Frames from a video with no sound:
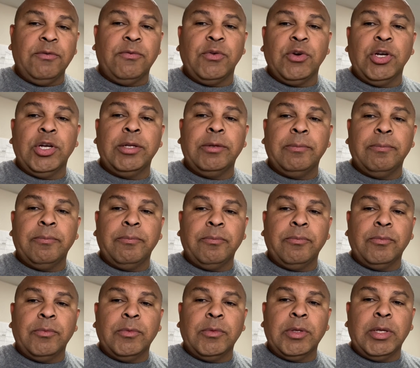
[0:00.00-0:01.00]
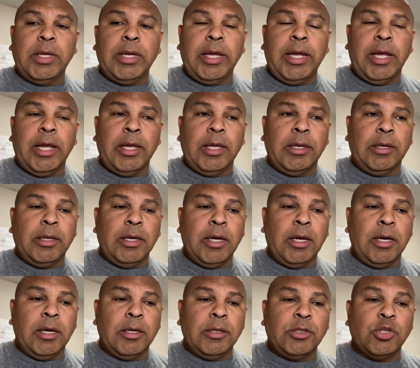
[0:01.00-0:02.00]
foot and
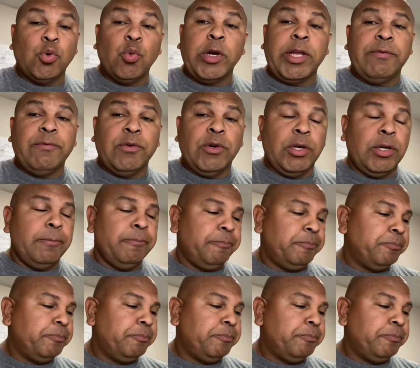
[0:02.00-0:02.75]
uh, 20 foot